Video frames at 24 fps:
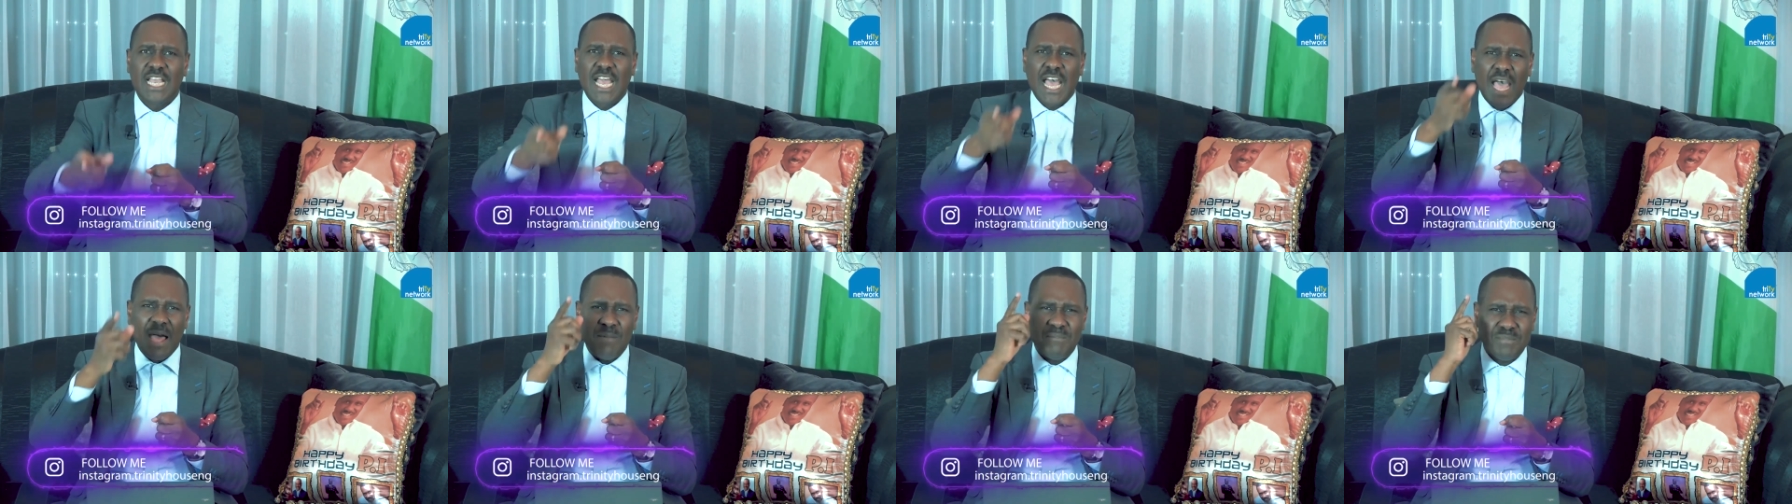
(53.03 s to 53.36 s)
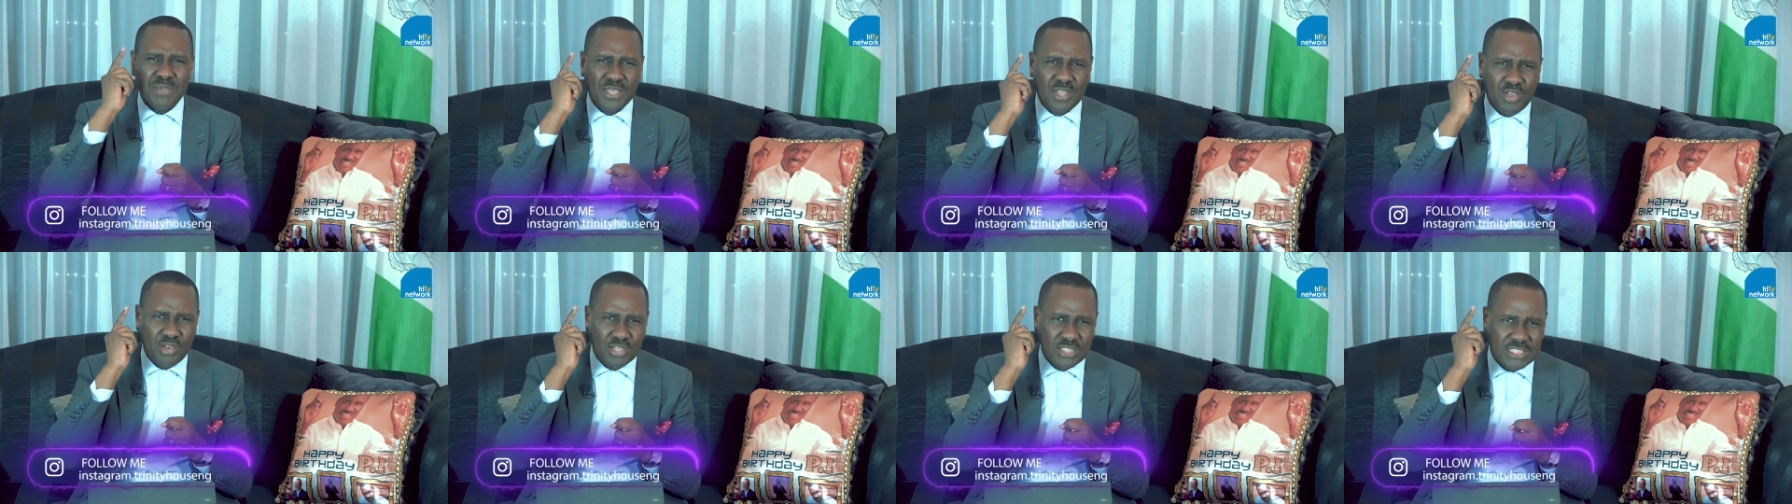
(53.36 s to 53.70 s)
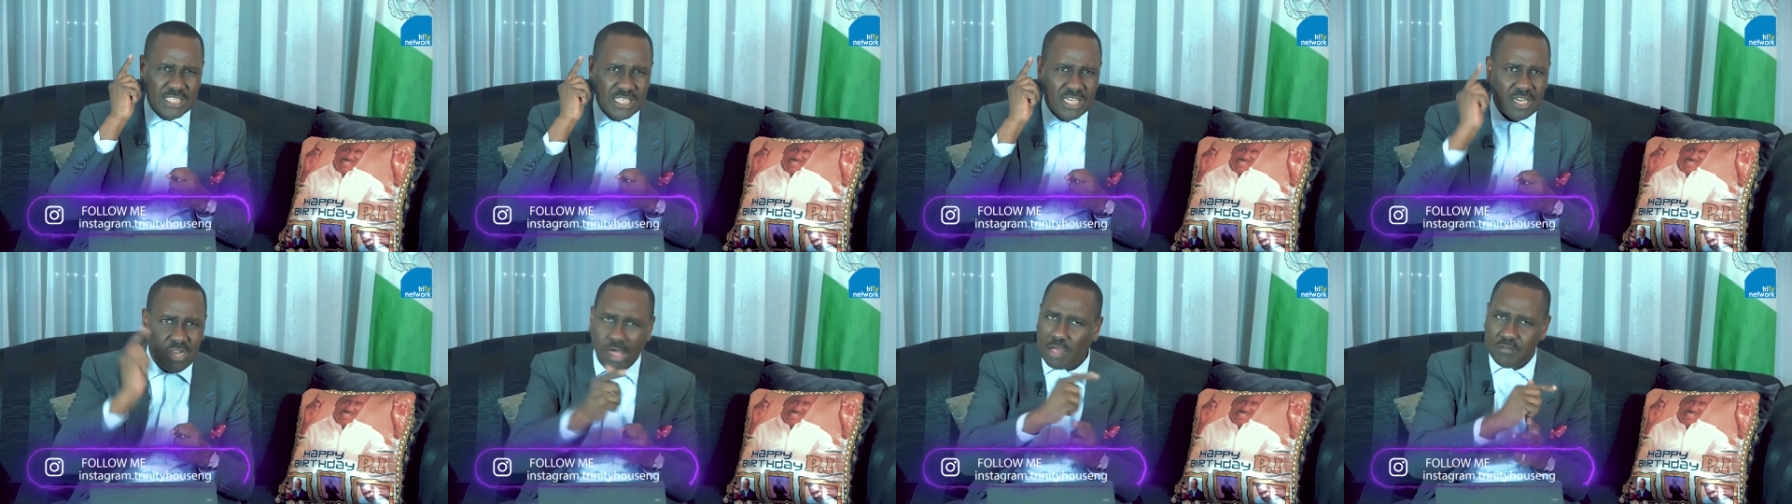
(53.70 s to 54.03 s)
And because
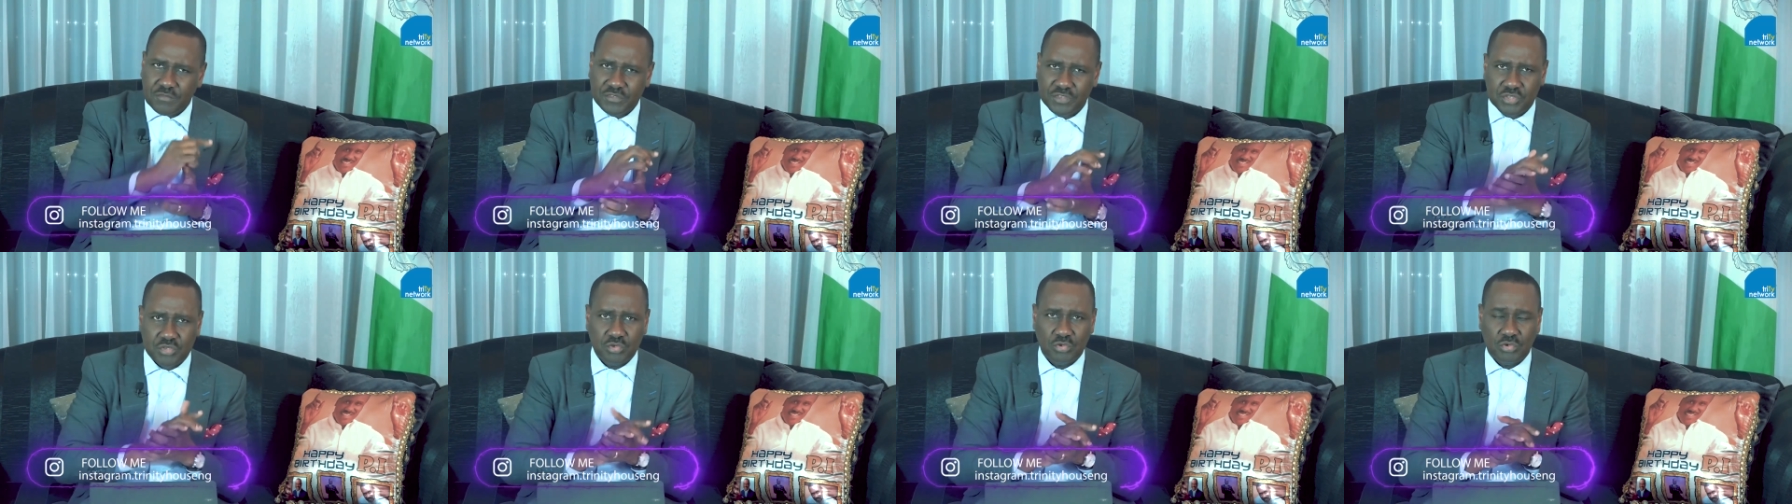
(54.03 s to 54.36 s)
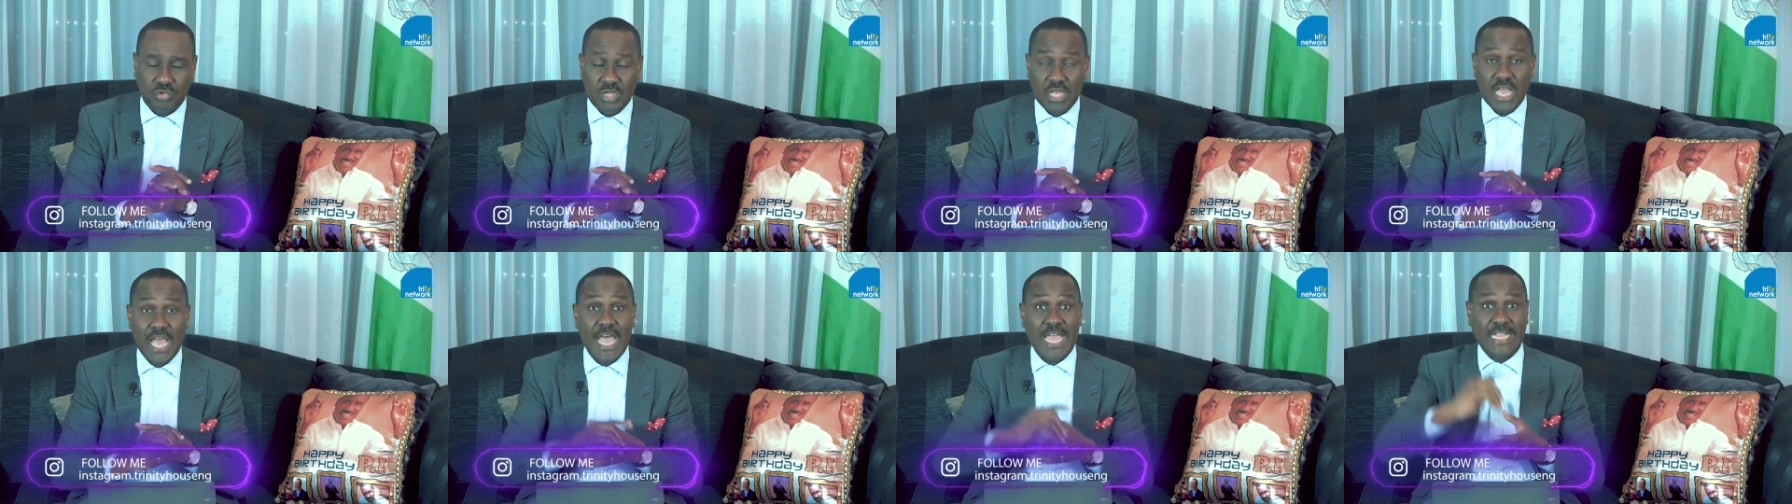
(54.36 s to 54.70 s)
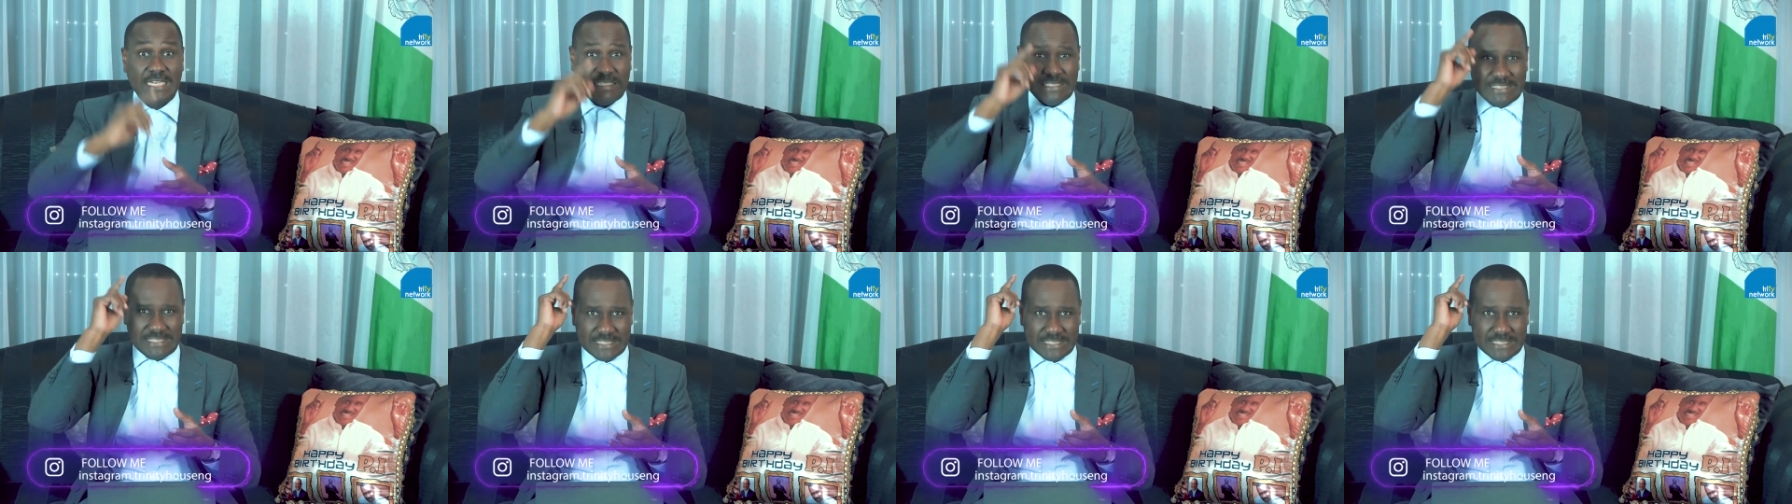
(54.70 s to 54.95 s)
he loves you, I